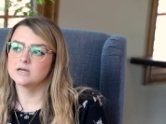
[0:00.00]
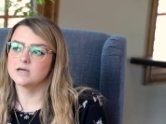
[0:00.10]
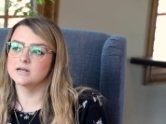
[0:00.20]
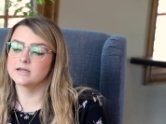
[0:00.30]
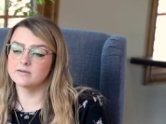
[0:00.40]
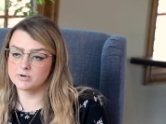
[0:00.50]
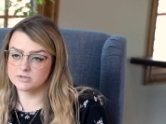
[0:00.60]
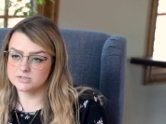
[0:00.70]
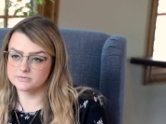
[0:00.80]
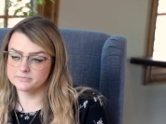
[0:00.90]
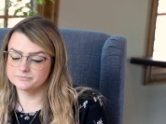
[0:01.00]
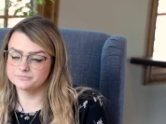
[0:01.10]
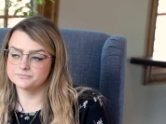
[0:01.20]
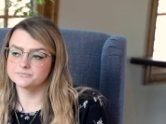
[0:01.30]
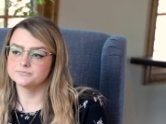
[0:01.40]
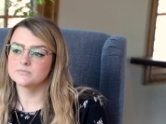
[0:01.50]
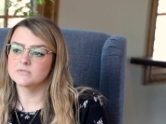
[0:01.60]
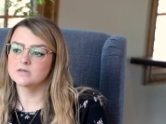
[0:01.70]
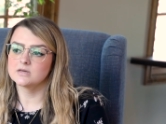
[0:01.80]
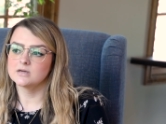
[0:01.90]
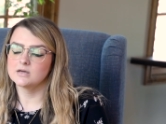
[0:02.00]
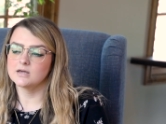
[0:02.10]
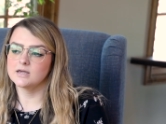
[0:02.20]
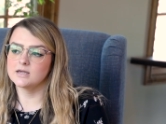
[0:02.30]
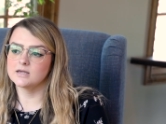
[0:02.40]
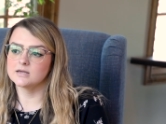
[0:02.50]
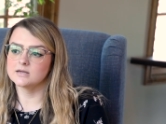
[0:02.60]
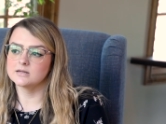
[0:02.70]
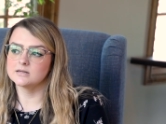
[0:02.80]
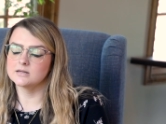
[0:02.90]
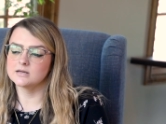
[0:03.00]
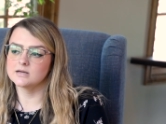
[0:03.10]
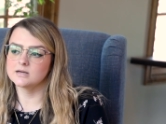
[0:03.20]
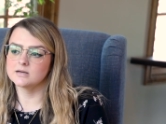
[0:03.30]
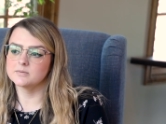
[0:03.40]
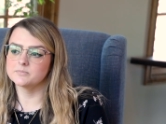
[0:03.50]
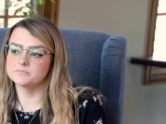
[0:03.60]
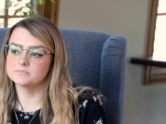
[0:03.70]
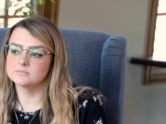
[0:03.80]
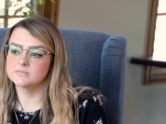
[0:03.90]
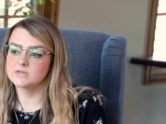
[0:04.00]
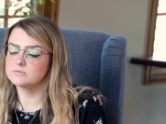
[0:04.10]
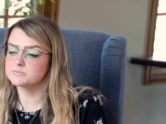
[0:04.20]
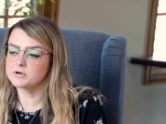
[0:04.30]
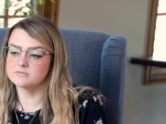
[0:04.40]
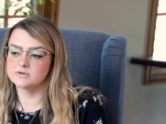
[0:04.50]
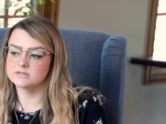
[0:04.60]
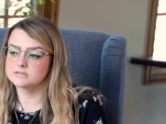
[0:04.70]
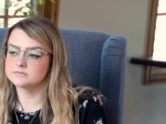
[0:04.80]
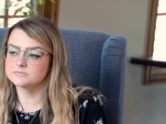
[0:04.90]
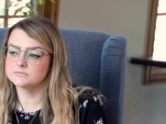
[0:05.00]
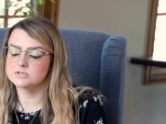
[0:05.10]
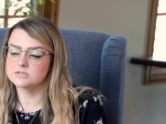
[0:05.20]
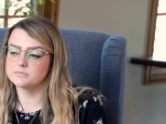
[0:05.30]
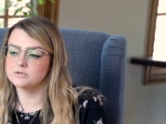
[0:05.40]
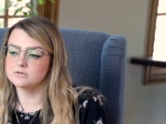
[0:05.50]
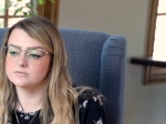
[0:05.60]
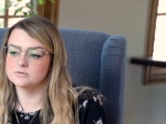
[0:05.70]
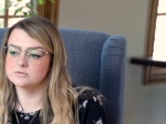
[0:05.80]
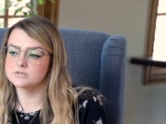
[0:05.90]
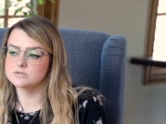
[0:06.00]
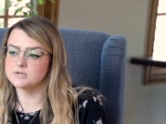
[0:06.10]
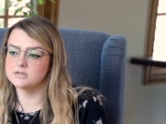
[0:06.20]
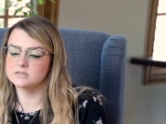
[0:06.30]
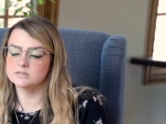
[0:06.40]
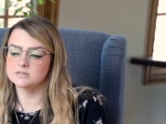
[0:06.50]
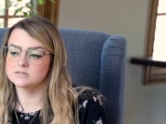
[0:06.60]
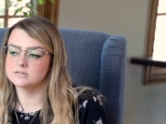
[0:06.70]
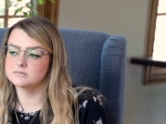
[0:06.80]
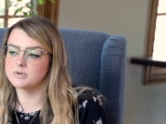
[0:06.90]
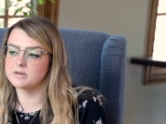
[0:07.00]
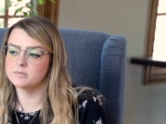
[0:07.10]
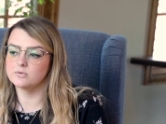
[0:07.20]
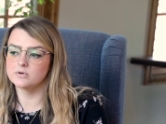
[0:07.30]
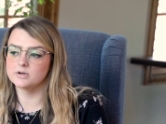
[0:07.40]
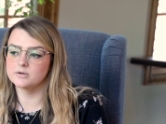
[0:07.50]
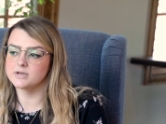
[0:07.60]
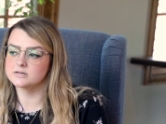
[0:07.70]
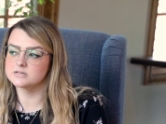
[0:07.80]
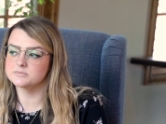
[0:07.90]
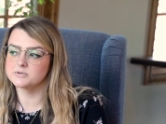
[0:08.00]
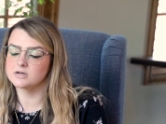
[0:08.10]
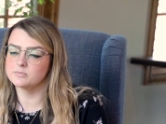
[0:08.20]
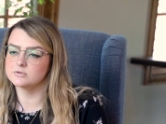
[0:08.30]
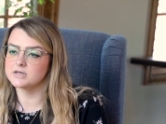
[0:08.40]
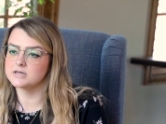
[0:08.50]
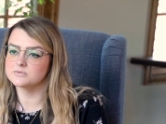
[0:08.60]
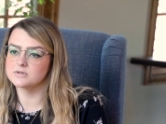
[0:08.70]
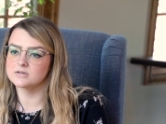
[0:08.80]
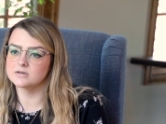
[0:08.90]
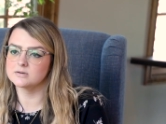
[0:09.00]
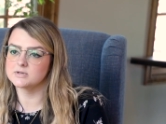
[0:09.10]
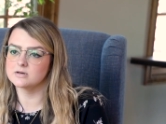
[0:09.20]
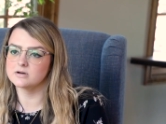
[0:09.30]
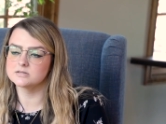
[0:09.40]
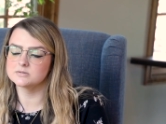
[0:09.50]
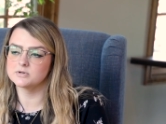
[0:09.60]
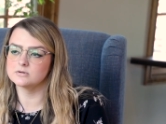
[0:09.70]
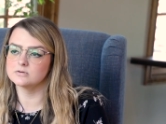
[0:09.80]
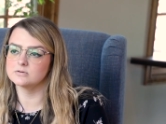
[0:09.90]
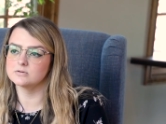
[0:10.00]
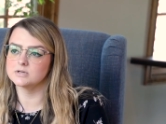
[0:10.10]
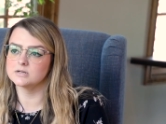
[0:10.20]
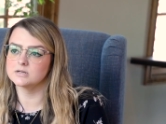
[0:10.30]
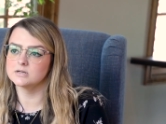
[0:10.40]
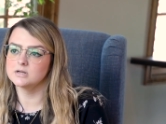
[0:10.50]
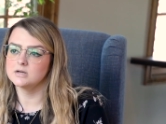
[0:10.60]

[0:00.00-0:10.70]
and I gave birth to him. And um, he was perfect, just a beautiful, sweet baby boy. We got to spend a couple days with him at the hospital, and